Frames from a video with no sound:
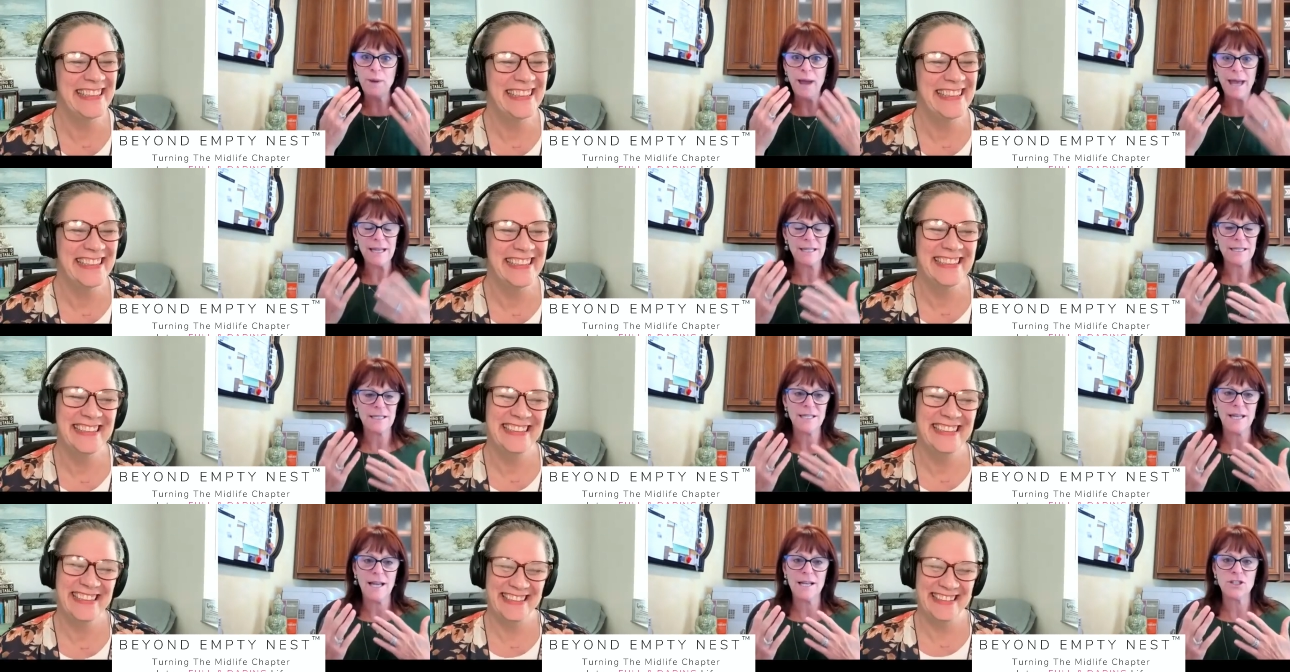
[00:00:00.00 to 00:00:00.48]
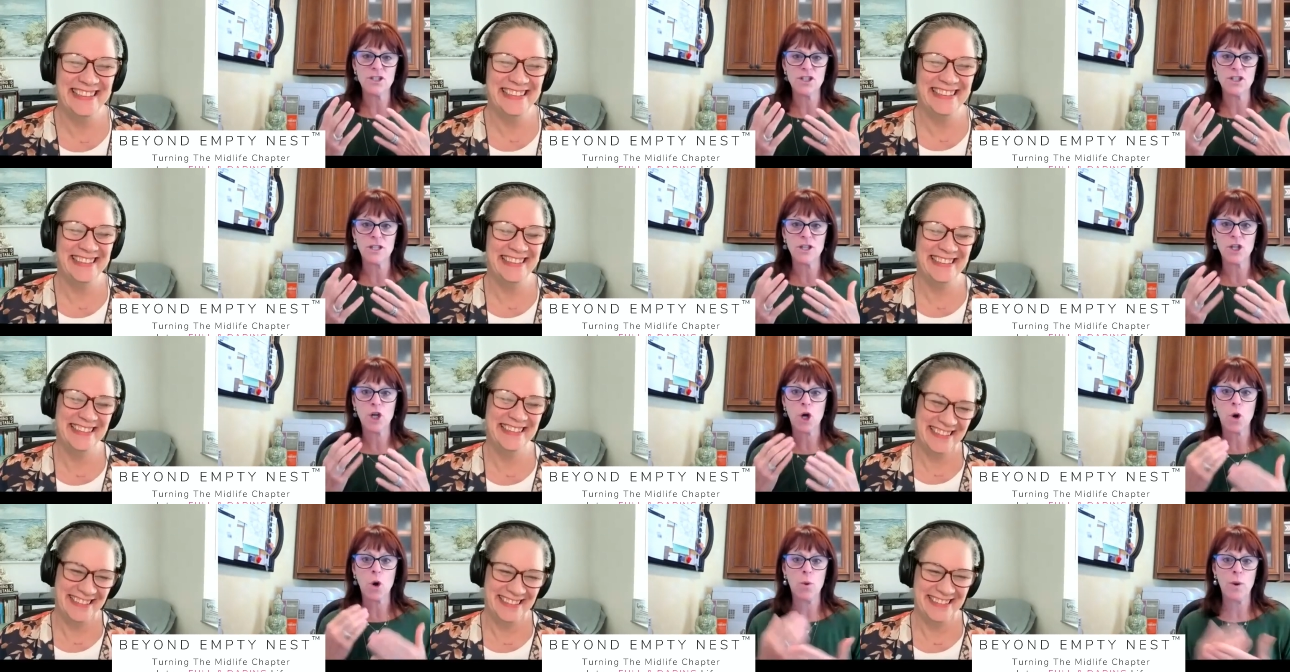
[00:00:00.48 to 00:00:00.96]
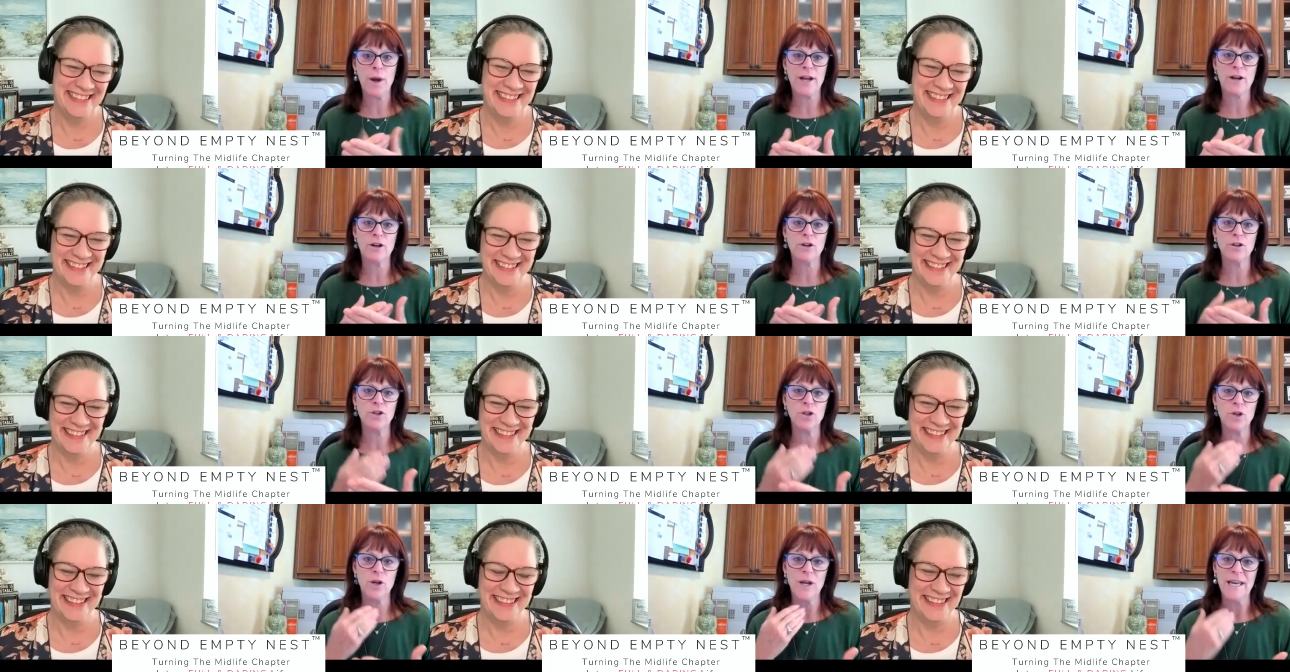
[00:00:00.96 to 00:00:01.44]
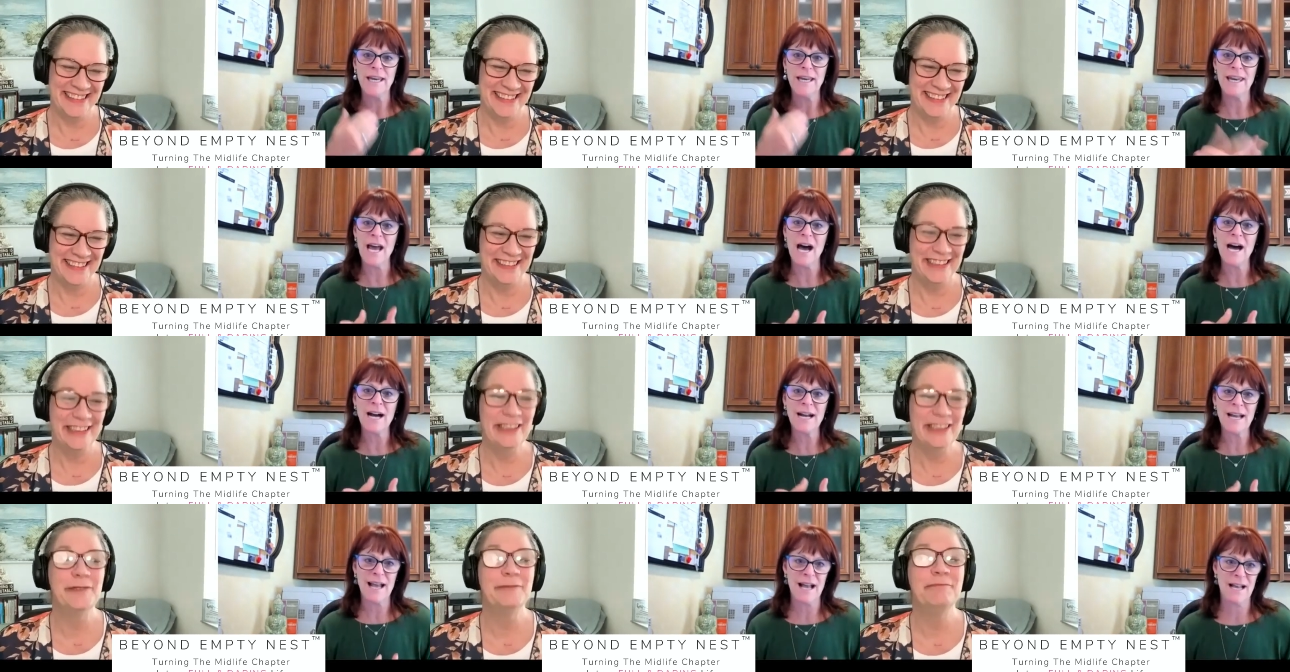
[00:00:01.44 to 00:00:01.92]
Speaker 1: pay attention, the quicker you can
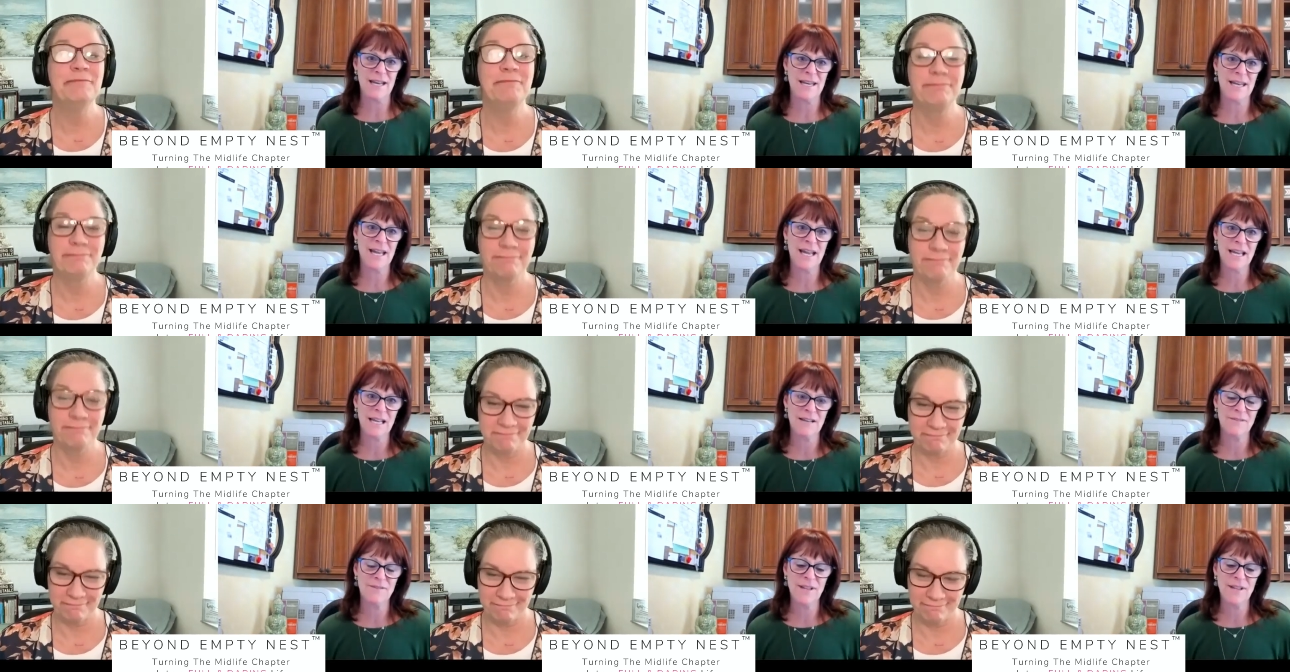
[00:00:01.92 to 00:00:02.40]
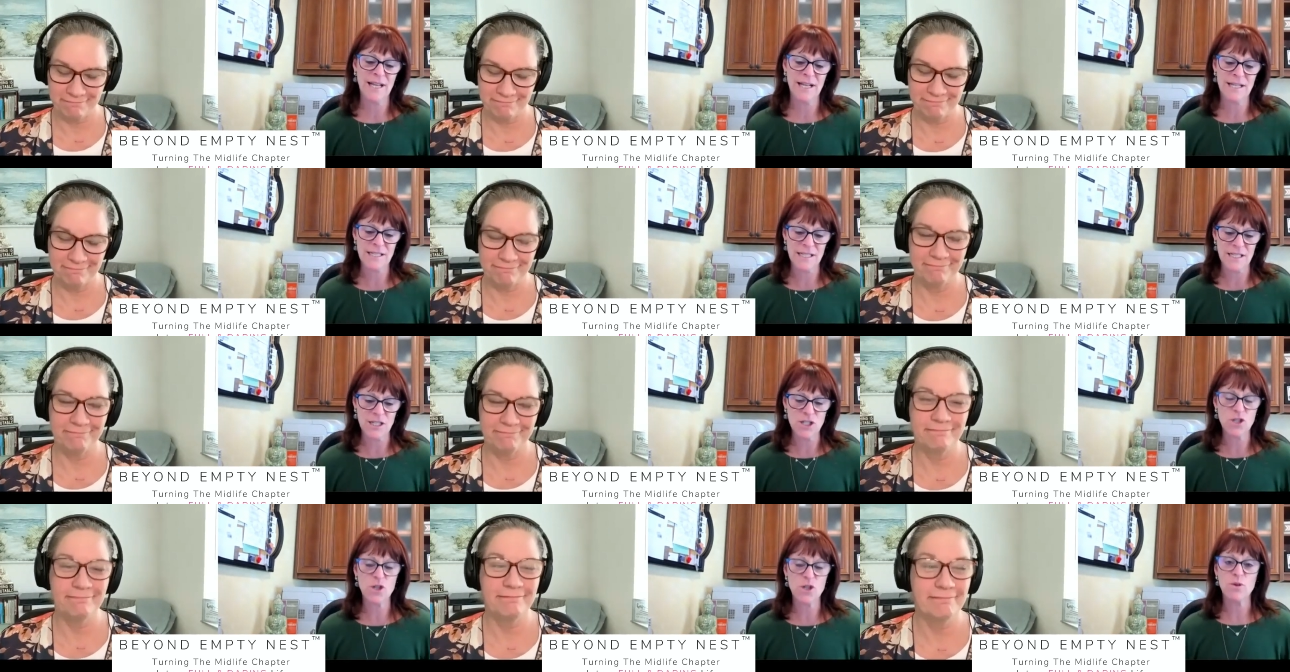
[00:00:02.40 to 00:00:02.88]
knock out negative Nancy.